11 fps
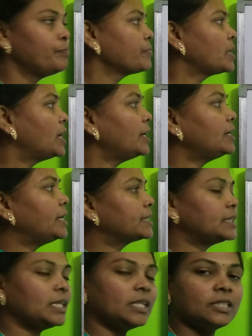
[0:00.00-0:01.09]
And
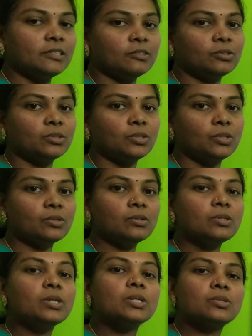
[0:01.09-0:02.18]
Excel is used to
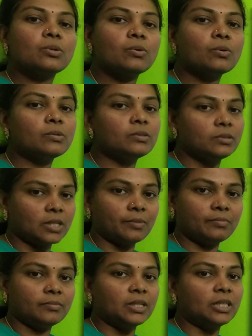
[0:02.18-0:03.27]
store
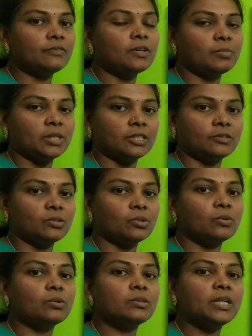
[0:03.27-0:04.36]
some information,
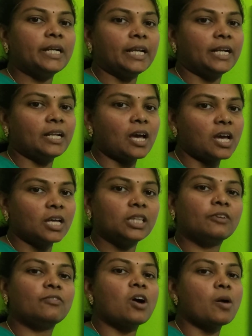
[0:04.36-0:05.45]
store the data in the
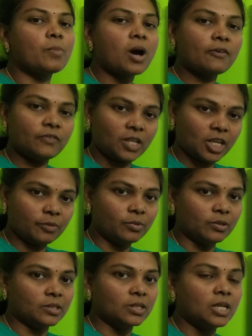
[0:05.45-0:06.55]
form of
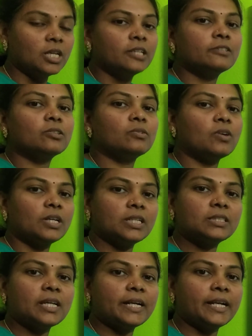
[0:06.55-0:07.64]
tables. So what is
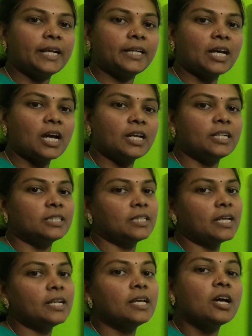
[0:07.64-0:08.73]
that data? It is
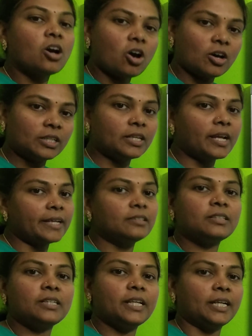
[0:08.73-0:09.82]
an
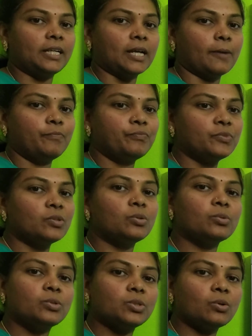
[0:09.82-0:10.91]
organized data. So to
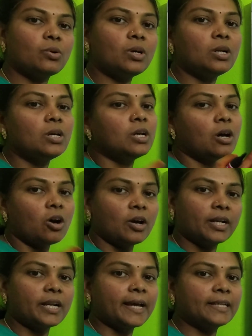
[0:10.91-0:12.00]
store
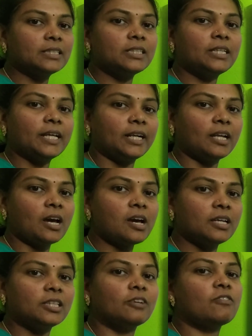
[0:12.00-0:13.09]
organized data
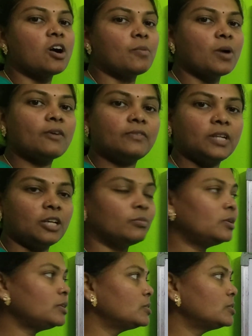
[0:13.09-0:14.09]
in the form of tables,